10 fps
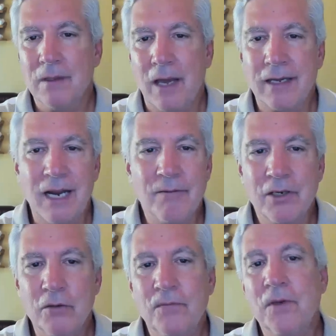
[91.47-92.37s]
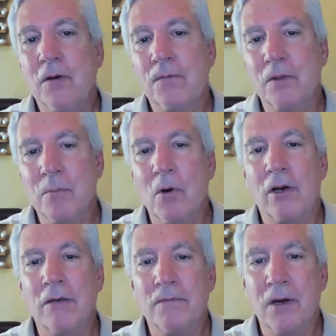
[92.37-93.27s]
I can have a good feel for the
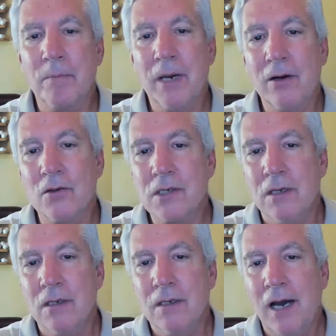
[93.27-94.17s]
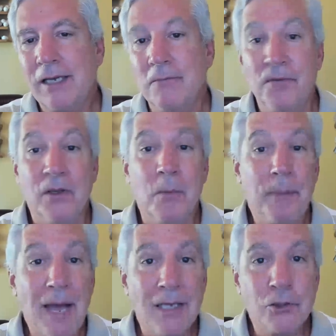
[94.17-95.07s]
market fundamentals. I can feel a
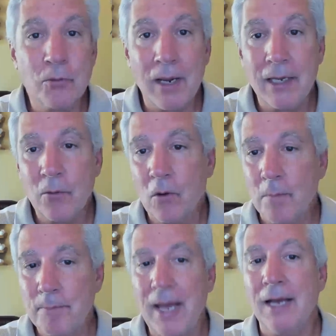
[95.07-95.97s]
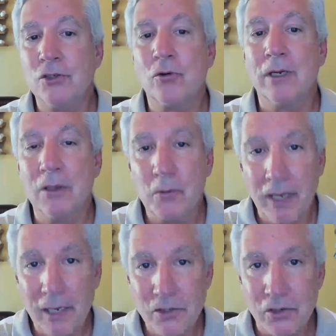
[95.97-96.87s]
bad trade or a bad trade
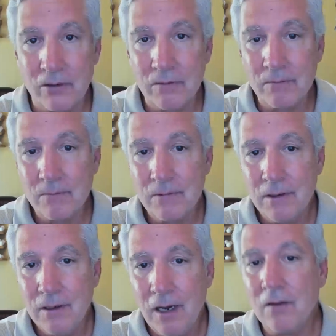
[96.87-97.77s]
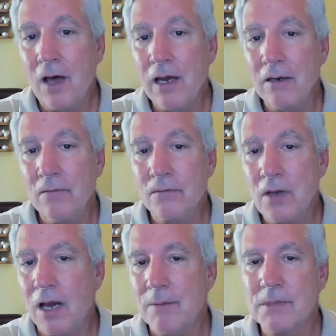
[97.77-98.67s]
location. A lot of
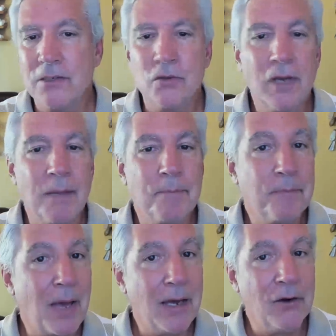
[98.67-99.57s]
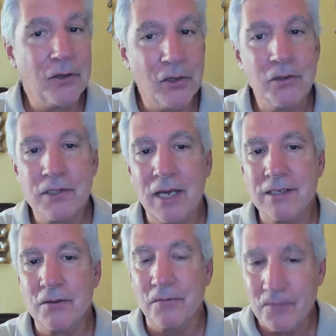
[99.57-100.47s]
times, as you get better, your
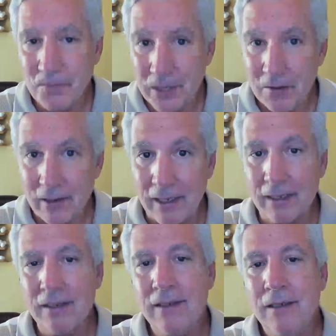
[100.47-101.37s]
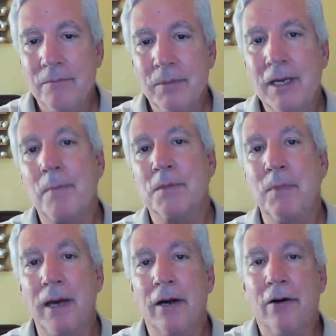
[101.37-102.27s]
sense of feeling becomes
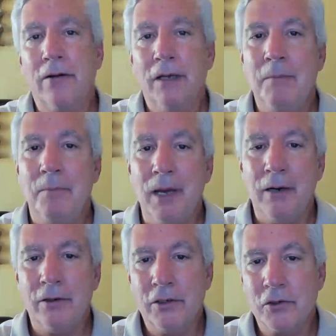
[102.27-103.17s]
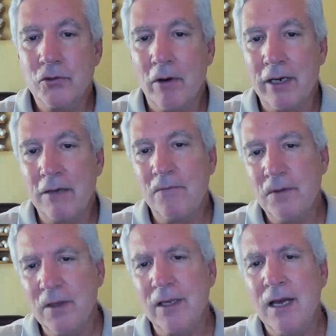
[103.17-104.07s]
better and better in your trading.
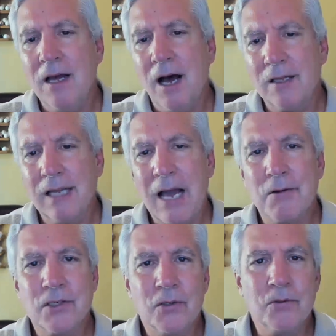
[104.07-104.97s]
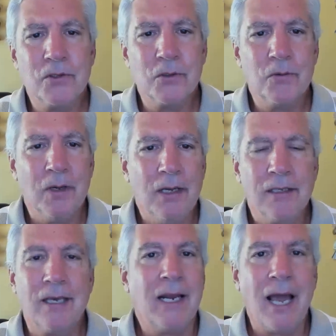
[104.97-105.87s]
Feeling allows you to
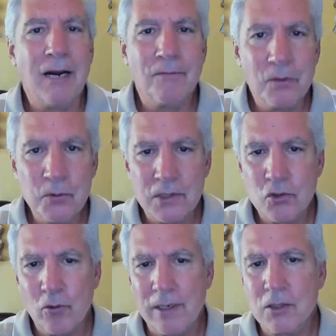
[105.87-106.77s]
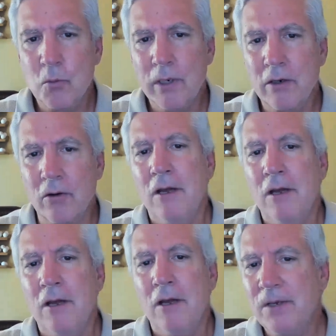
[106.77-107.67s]
get out of losing trades quicker.
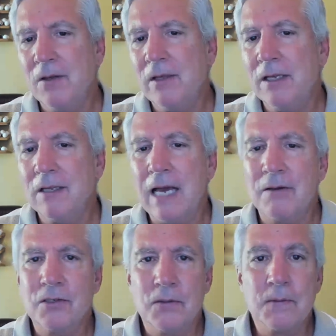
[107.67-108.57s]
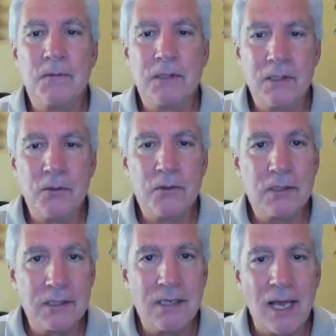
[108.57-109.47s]
Feeling allows you to
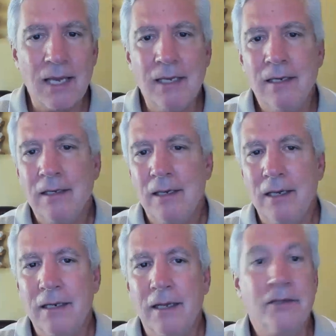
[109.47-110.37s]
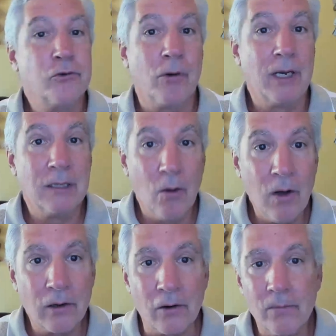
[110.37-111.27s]
stay in a trade
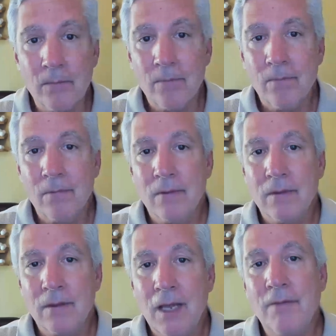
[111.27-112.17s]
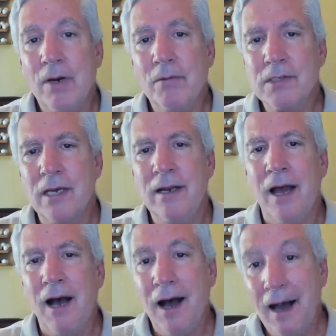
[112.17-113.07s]
longer. Have you ever said,
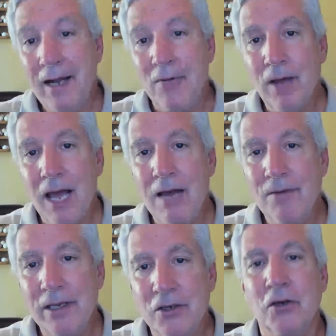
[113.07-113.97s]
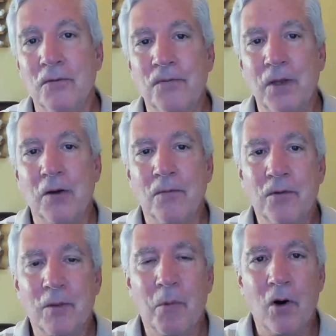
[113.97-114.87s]
I don't have a good feel for
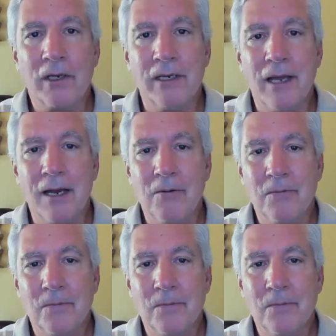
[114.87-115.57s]
the market now?